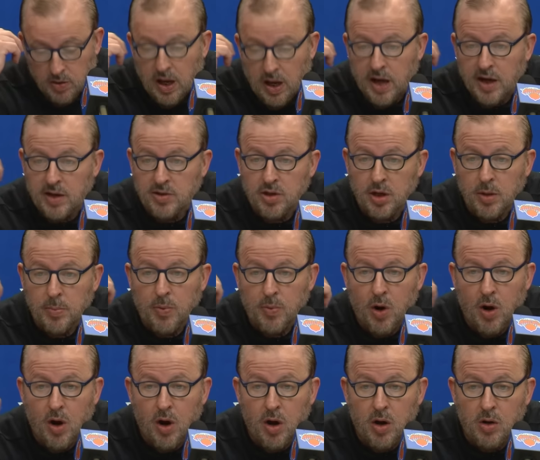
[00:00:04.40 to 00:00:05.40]
into the
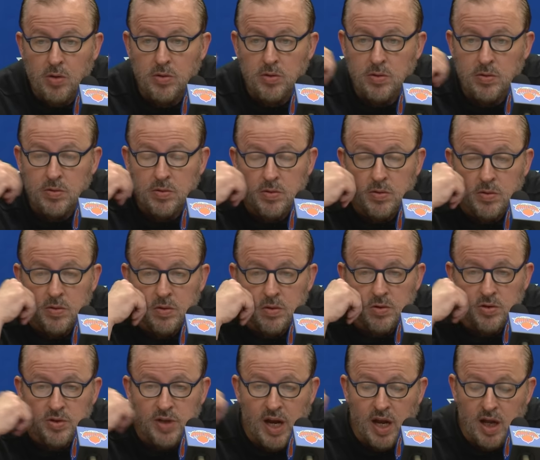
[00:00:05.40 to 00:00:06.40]
ball,
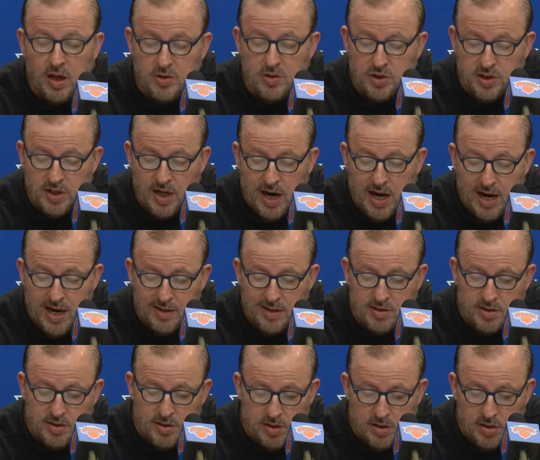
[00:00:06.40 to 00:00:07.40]
challenged
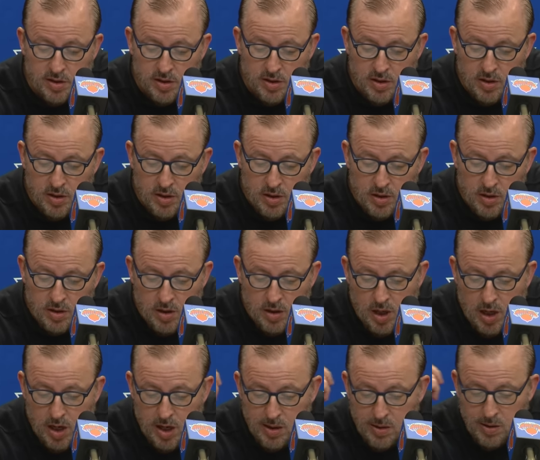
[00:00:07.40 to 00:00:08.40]
shots.
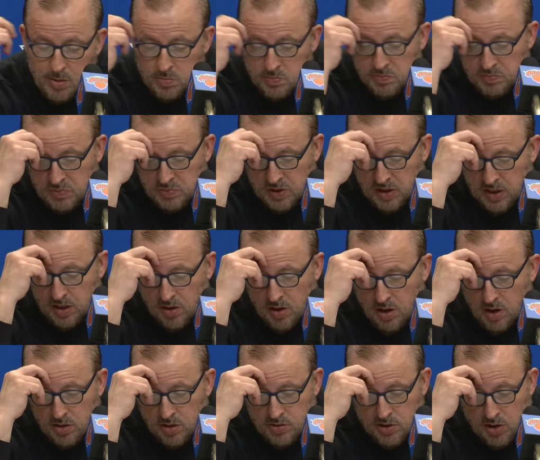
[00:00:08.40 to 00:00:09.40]

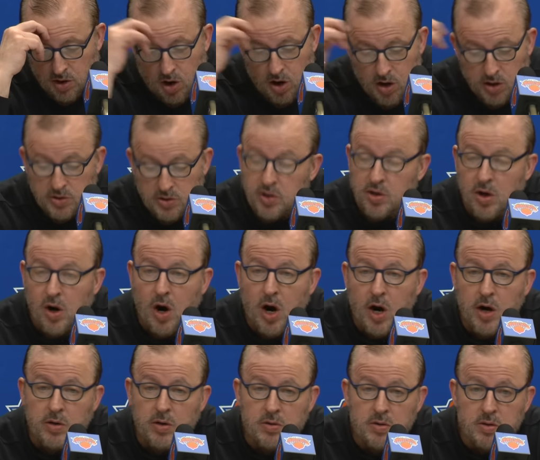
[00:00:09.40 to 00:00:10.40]
They're hard to
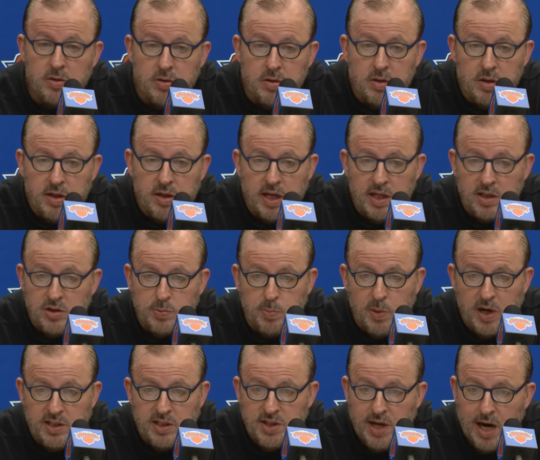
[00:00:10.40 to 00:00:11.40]
guard. They can
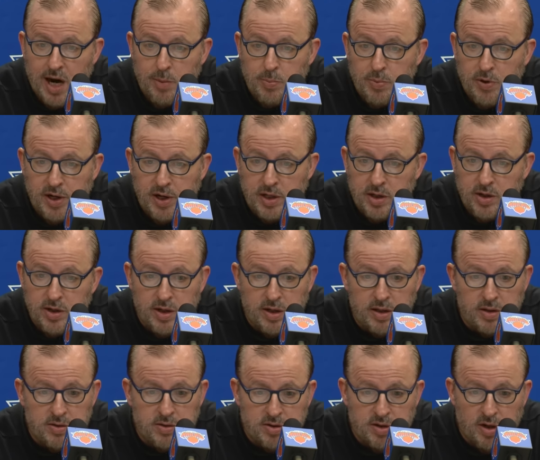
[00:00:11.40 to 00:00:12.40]
spread you out pretty
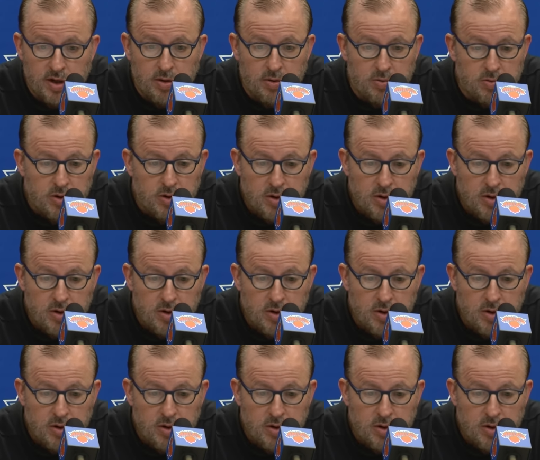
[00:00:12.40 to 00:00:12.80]
good. So